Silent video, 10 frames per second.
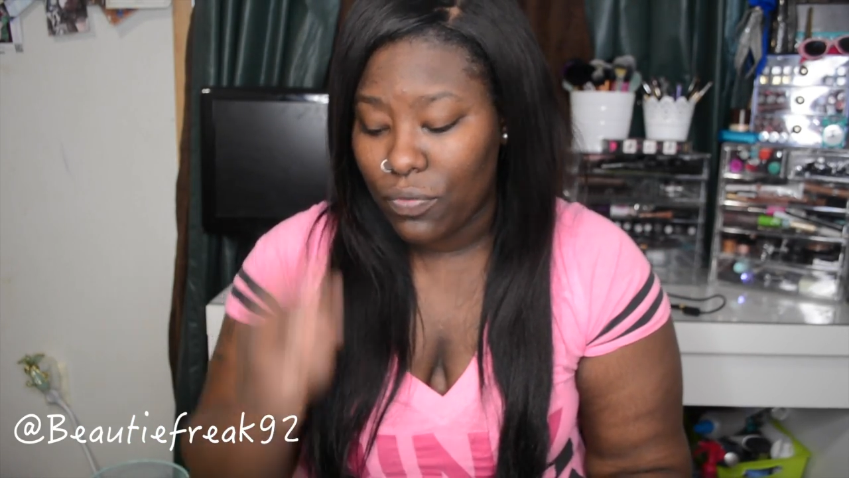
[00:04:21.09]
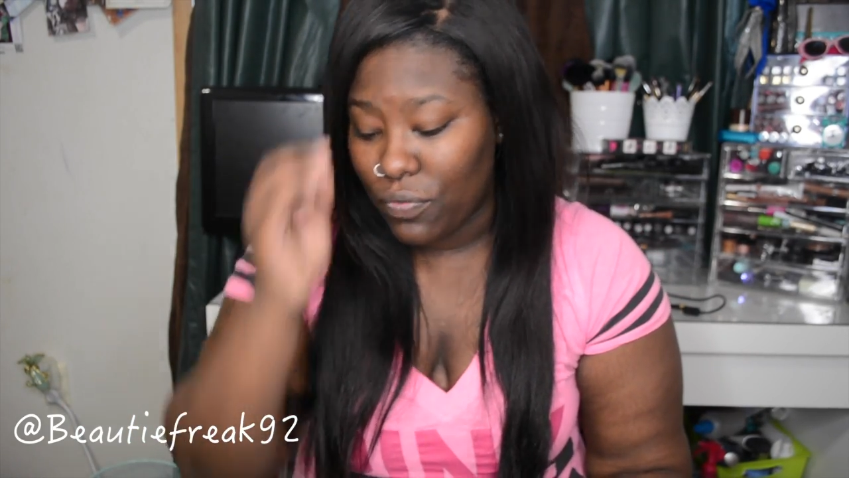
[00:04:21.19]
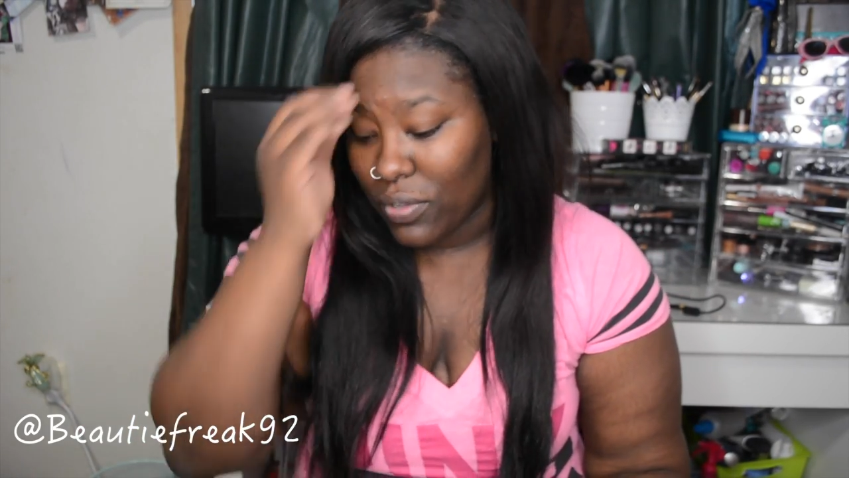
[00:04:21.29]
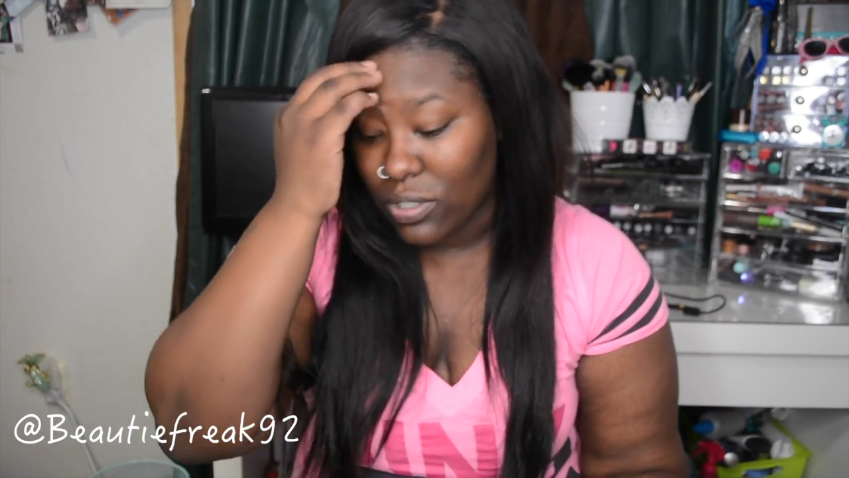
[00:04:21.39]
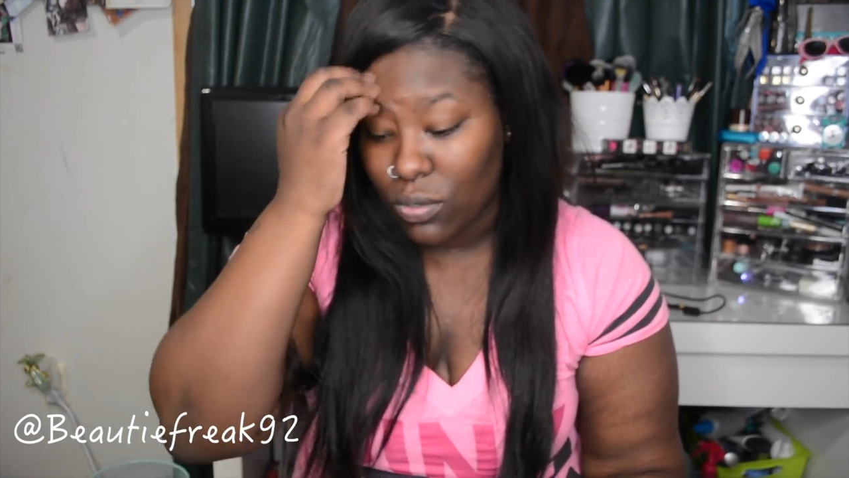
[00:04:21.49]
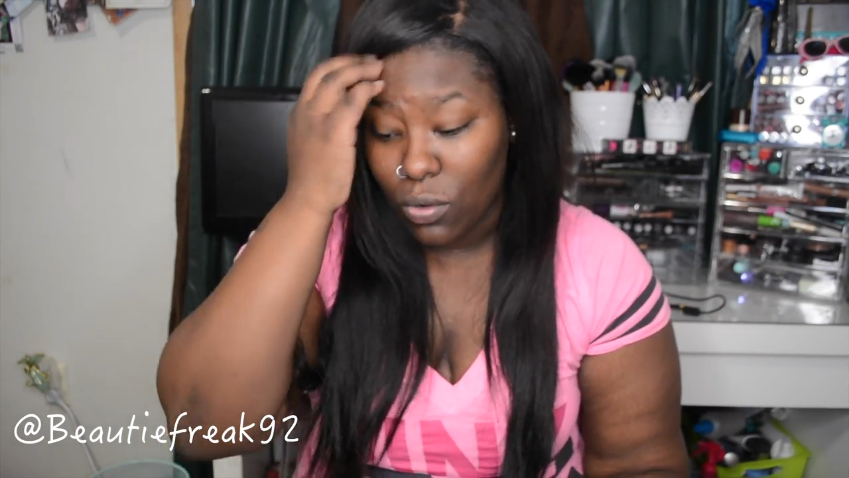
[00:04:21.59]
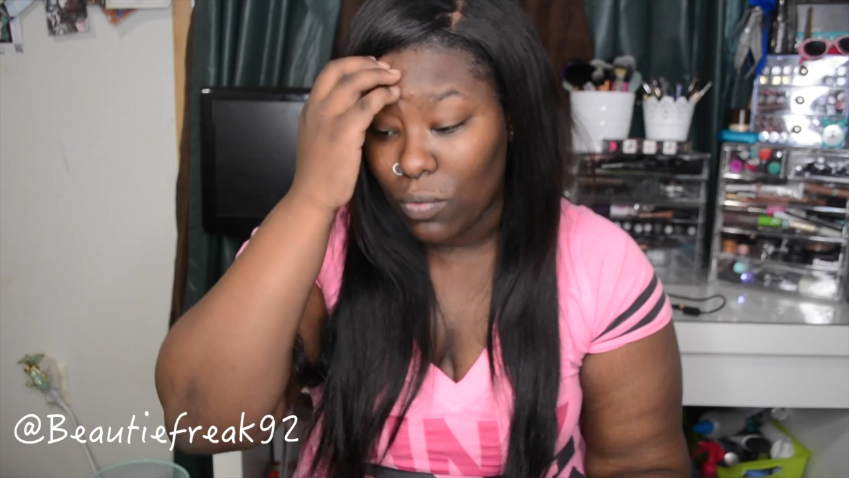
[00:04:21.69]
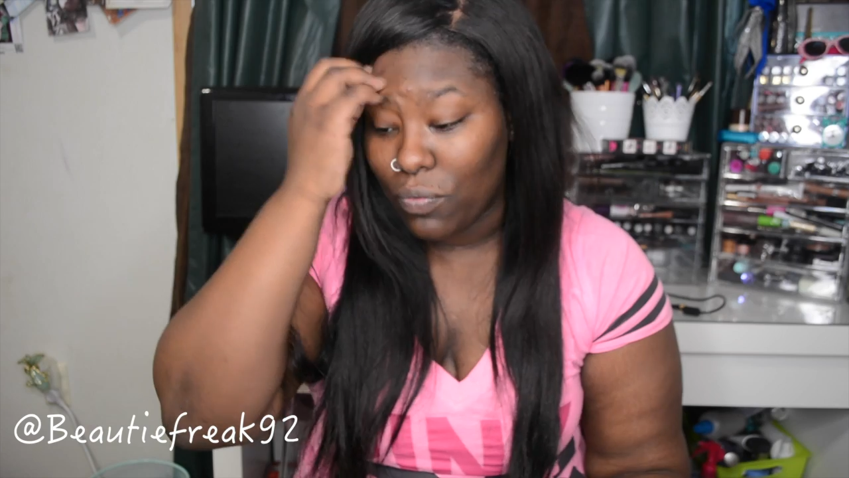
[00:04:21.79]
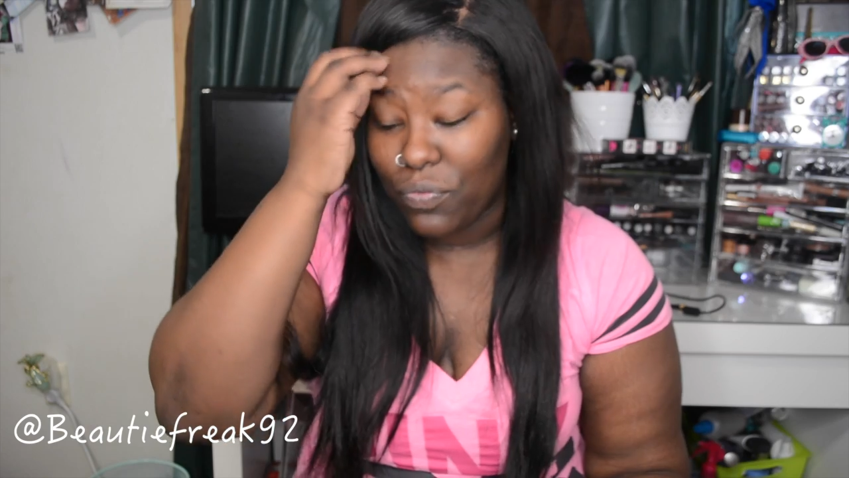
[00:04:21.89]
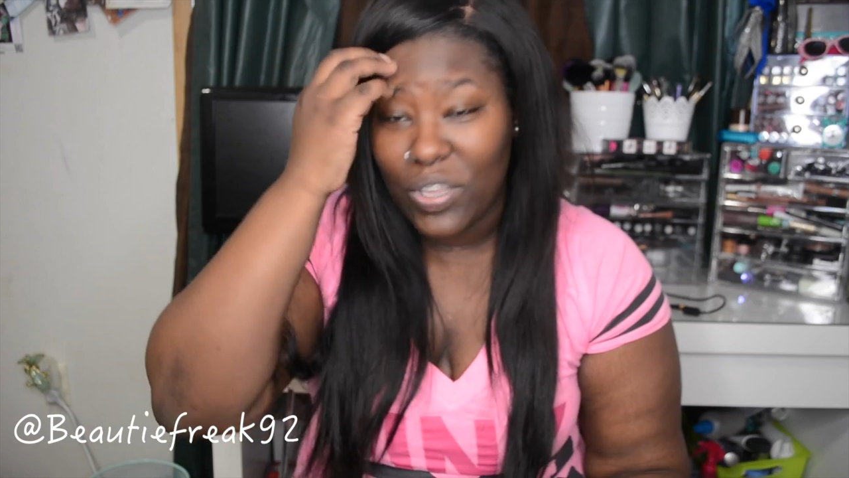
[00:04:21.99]

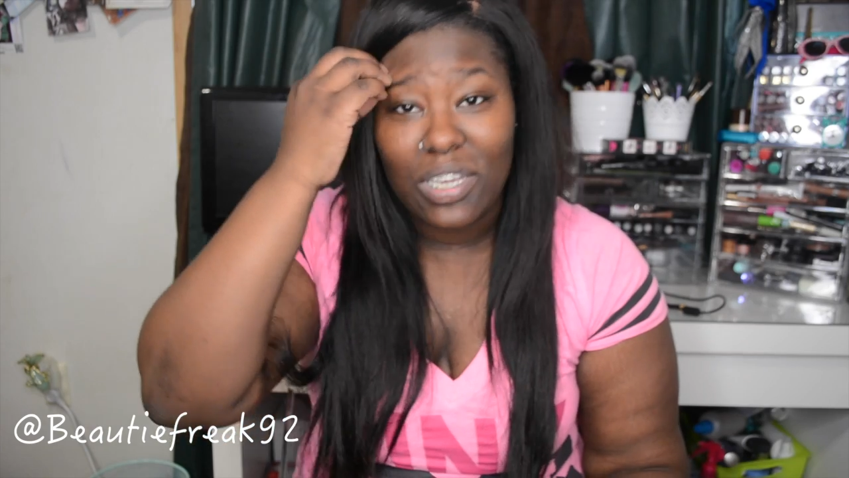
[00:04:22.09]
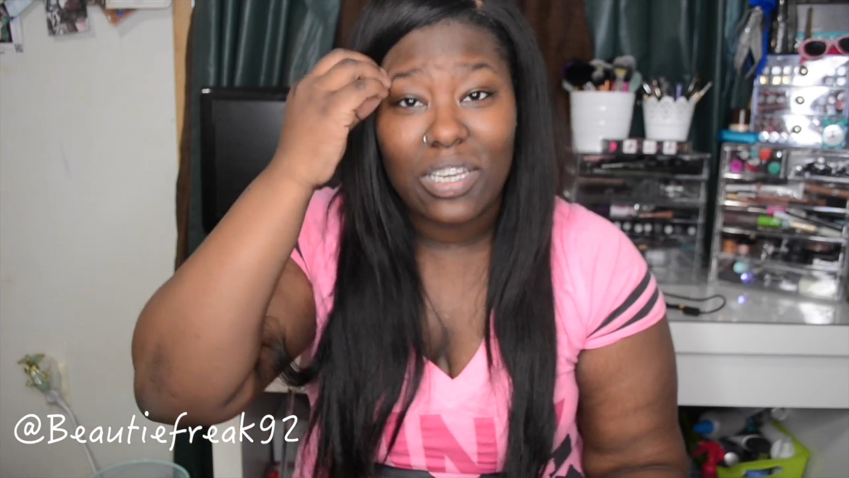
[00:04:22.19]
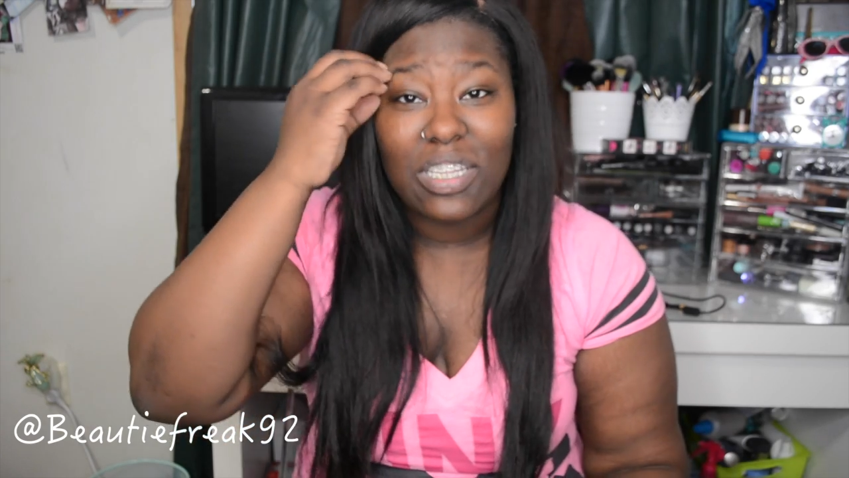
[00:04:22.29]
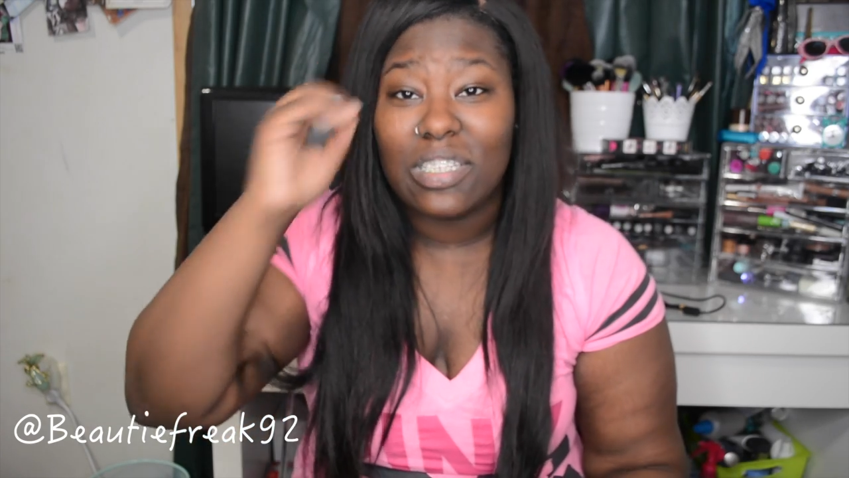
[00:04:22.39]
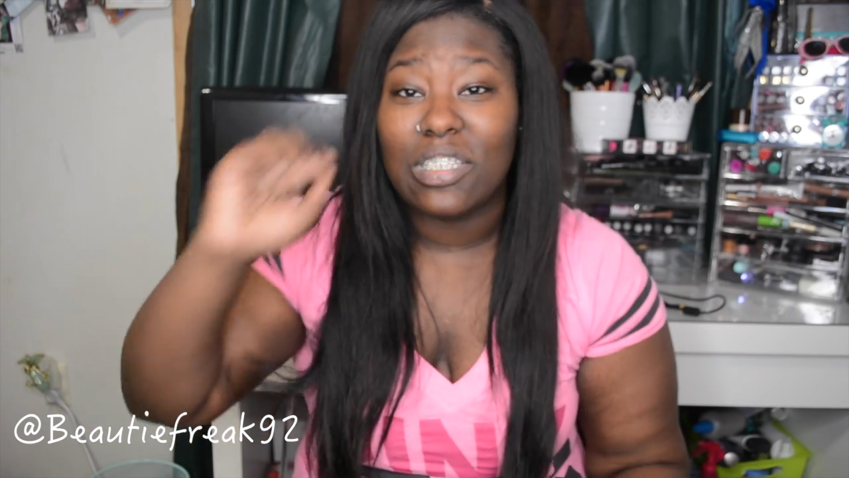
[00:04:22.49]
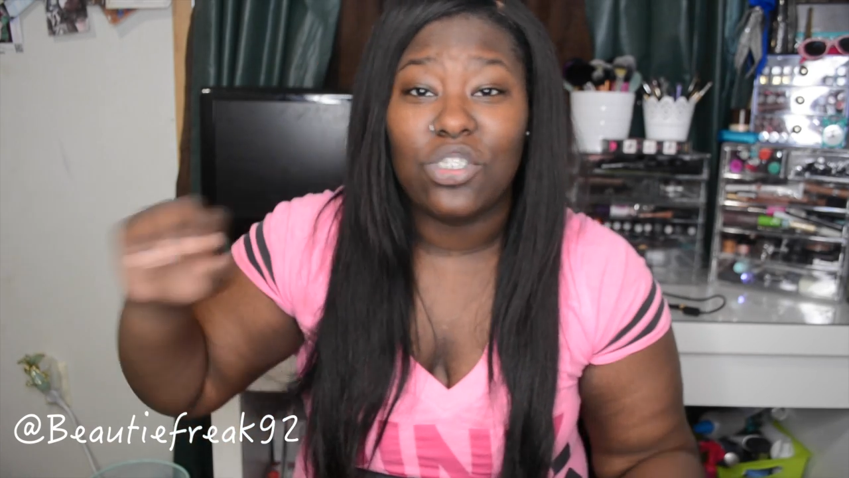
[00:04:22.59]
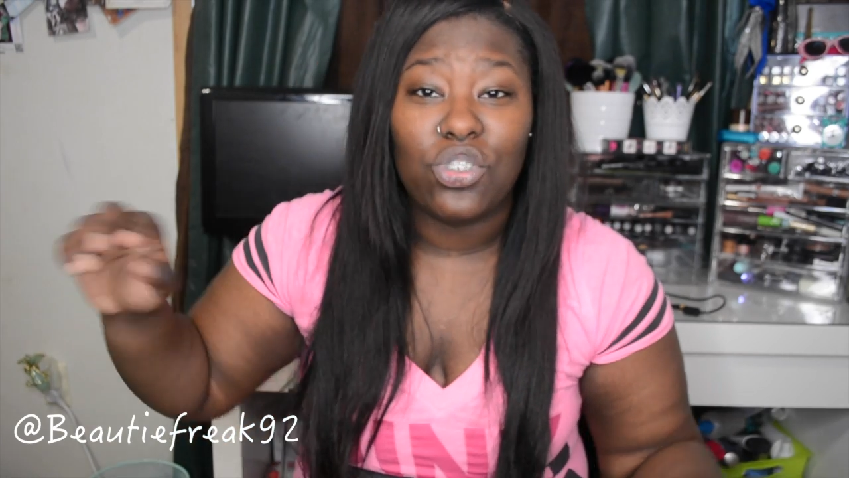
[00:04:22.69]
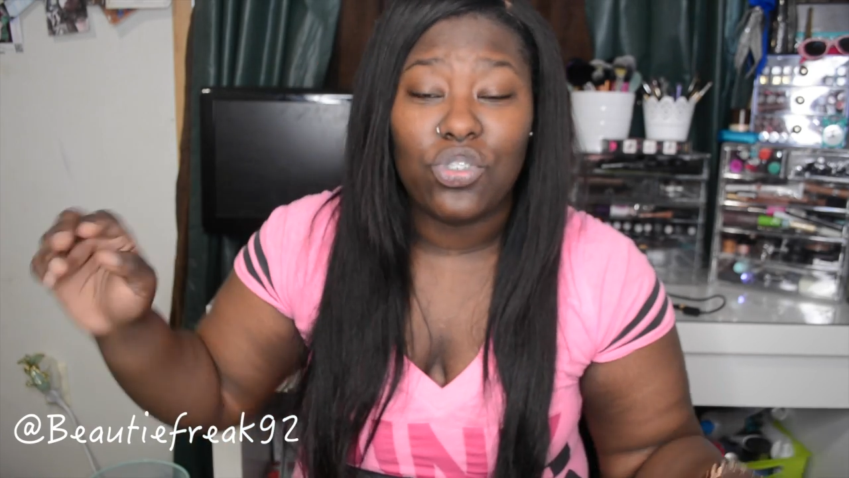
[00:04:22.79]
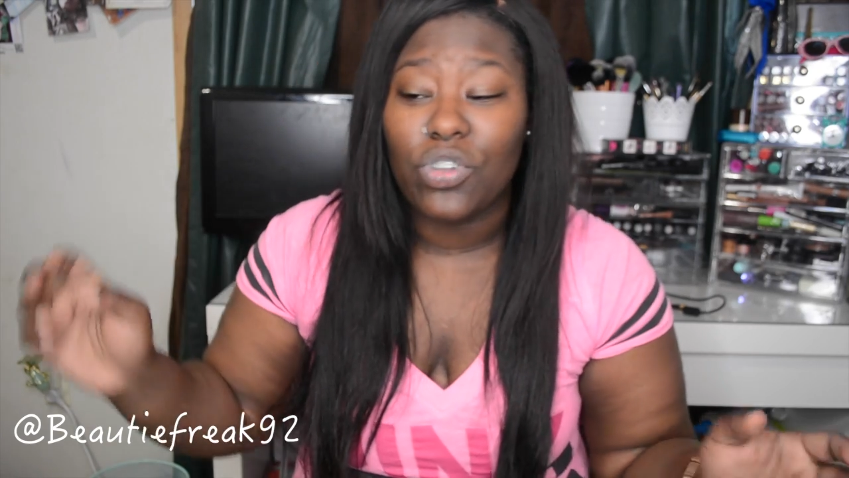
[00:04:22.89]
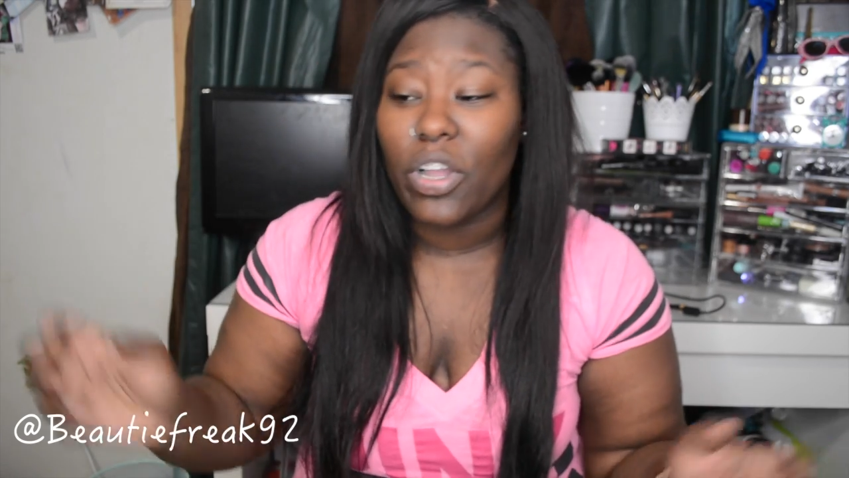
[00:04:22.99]
physical fitness
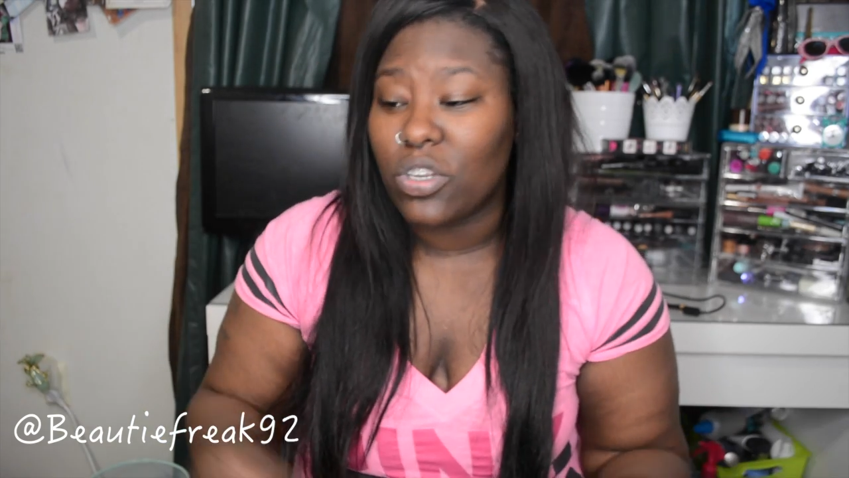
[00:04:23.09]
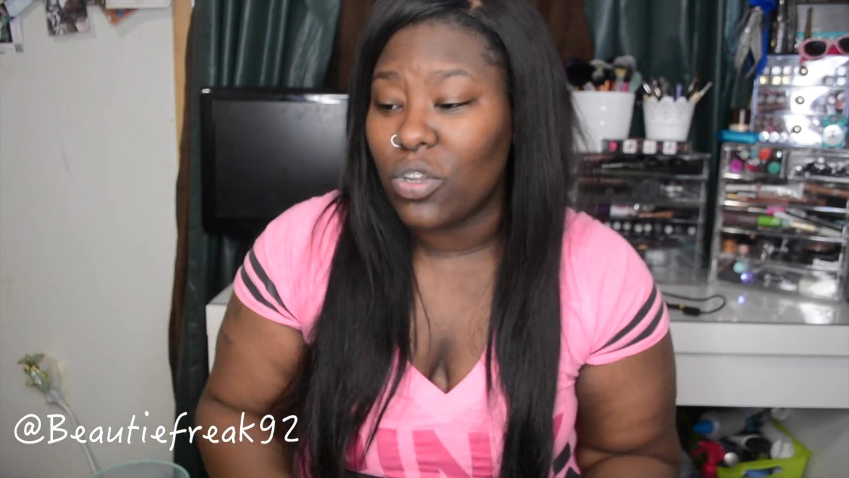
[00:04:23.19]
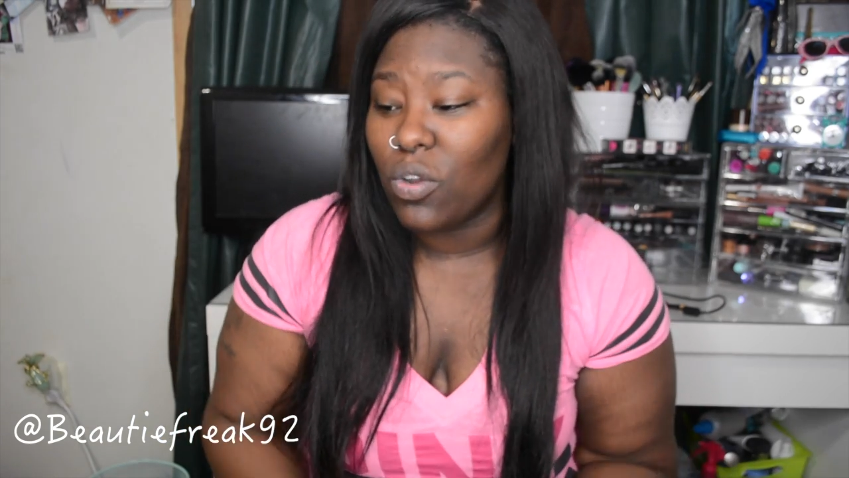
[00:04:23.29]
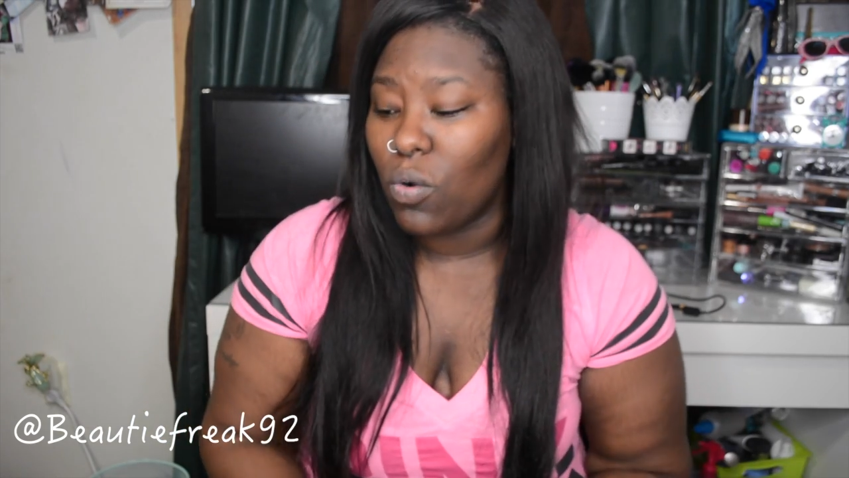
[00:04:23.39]
instructor